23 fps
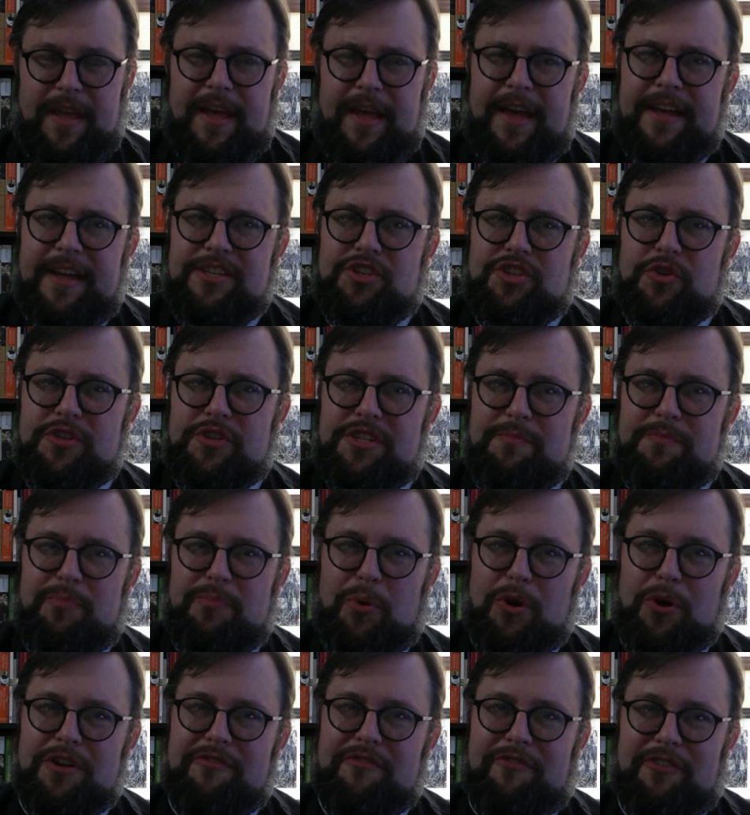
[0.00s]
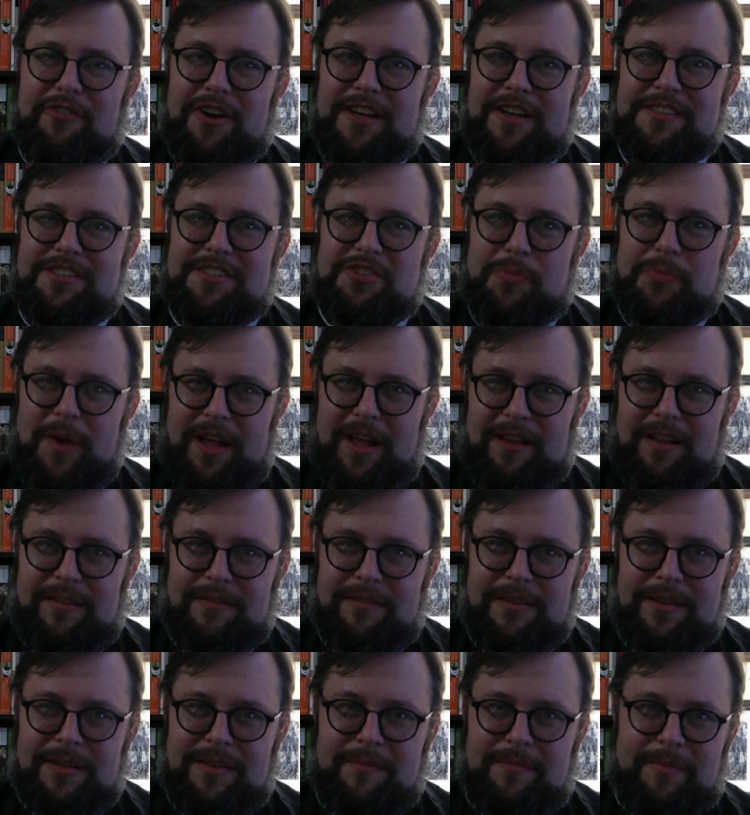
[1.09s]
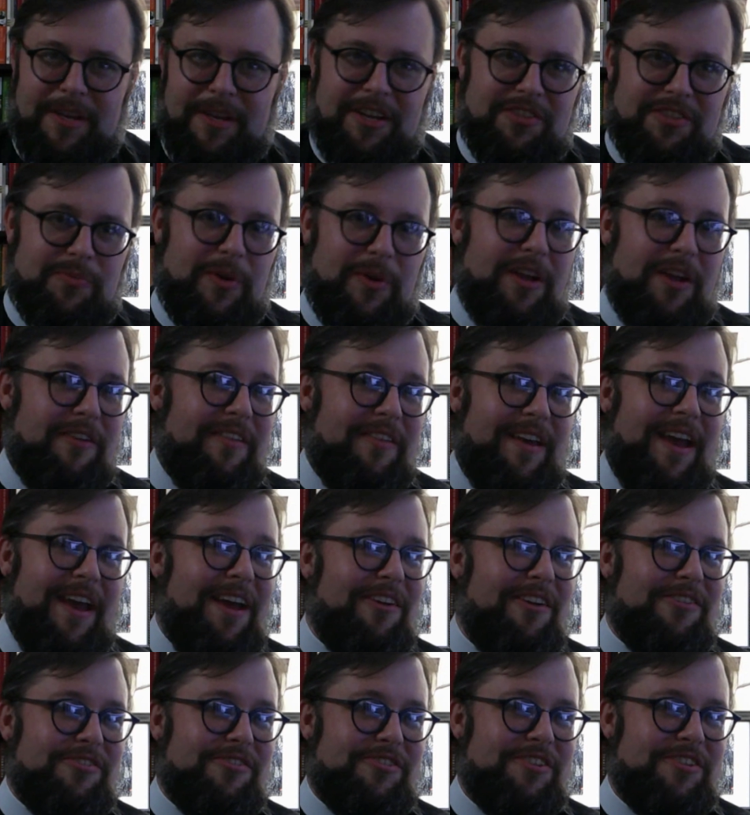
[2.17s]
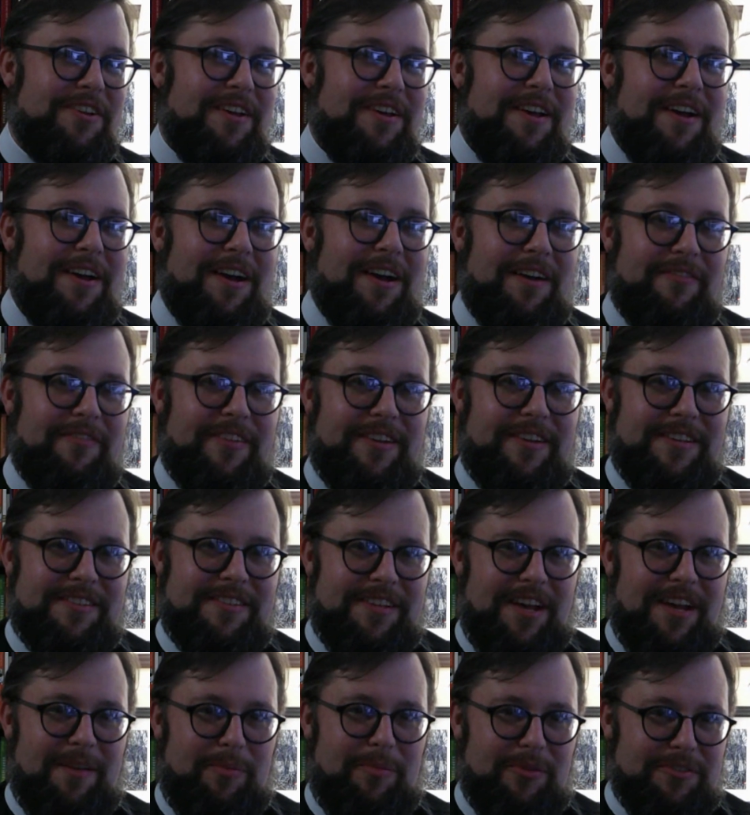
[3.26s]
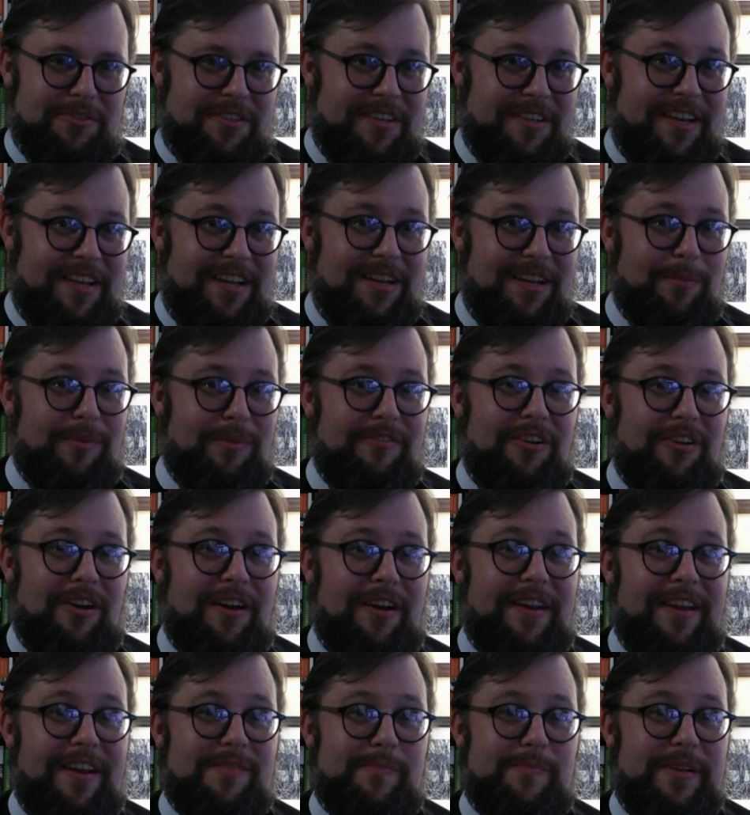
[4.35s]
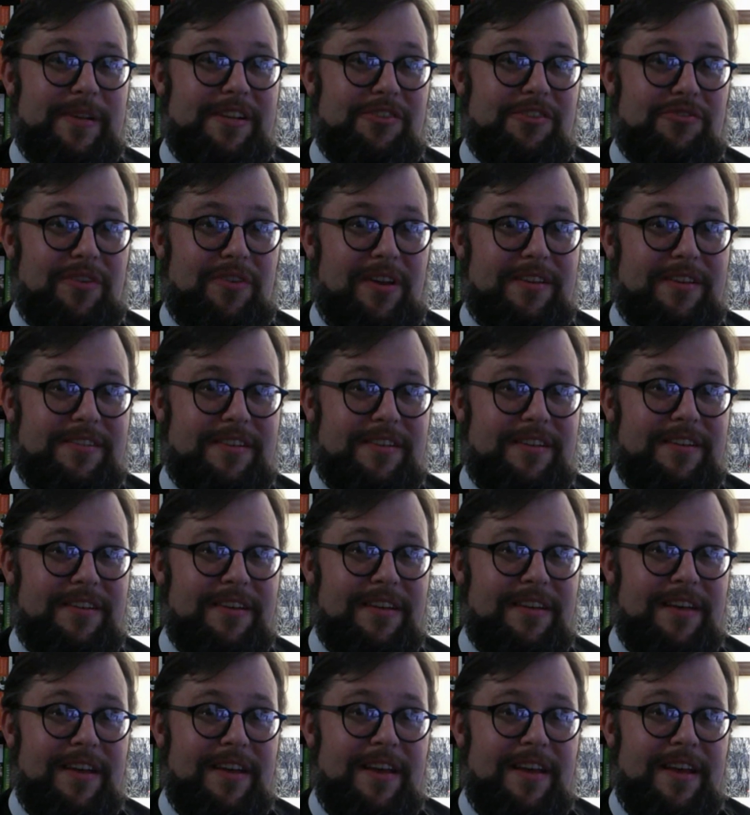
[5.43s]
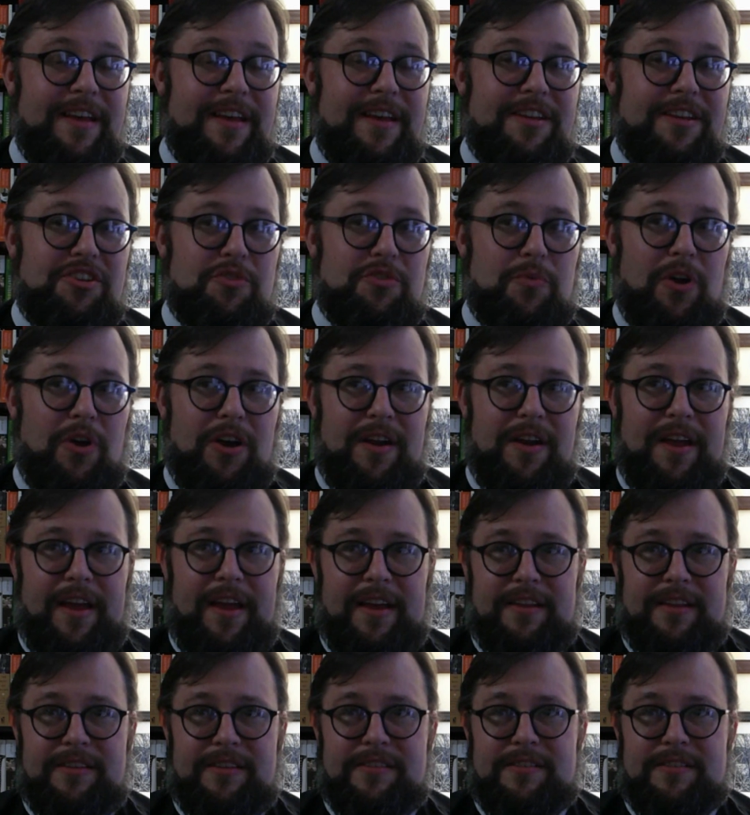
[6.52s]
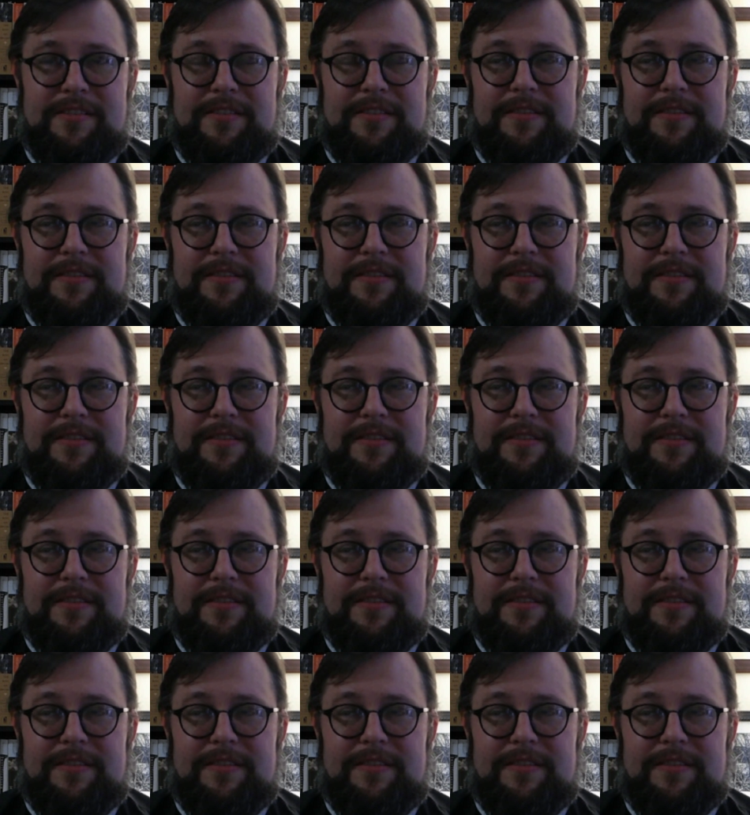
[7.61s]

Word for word: And so it's important for us as well because we are the heirs of the disciples. The kingdom of God has been entrusted into our hands.